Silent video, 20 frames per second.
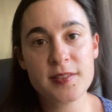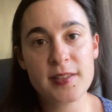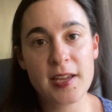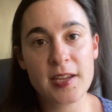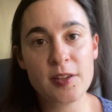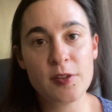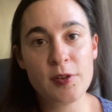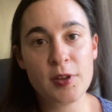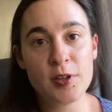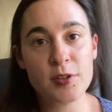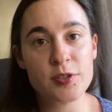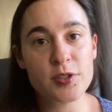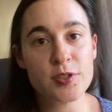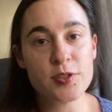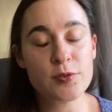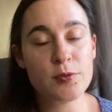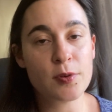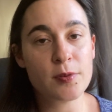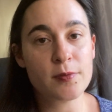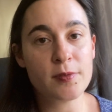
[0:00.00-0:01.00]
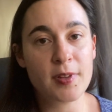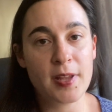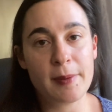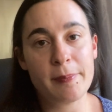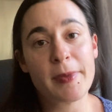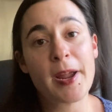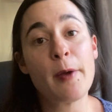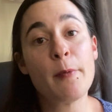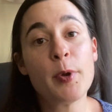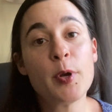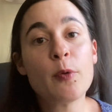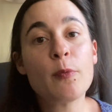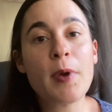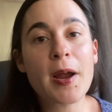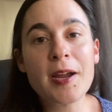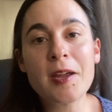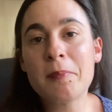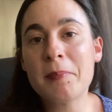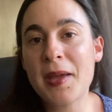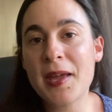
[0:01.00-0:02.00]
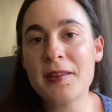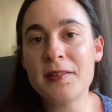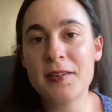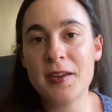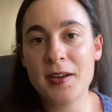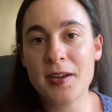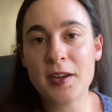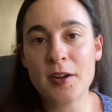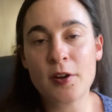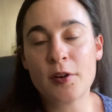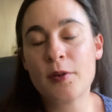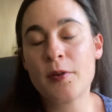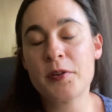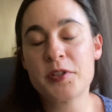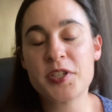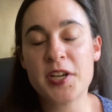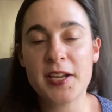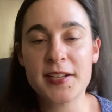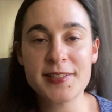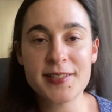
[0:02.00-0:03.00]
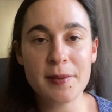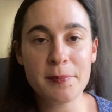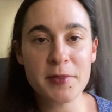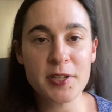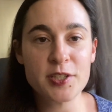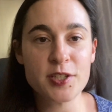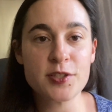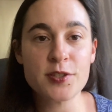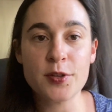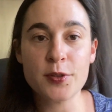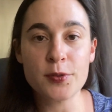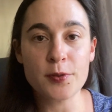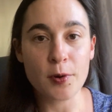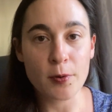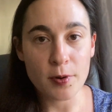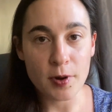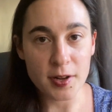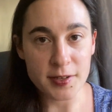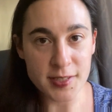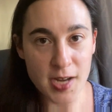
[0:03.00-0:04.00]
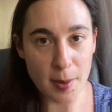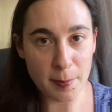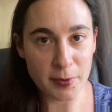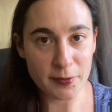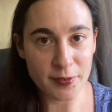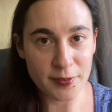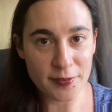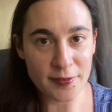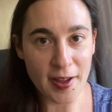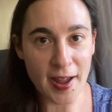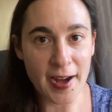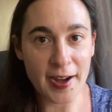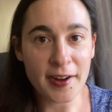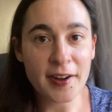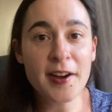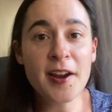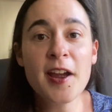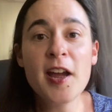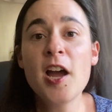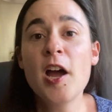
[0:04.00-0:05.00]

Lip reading: Like, you can just, like, I wouldn't recommend knitting or crocheting something just to throw it on top of a fire.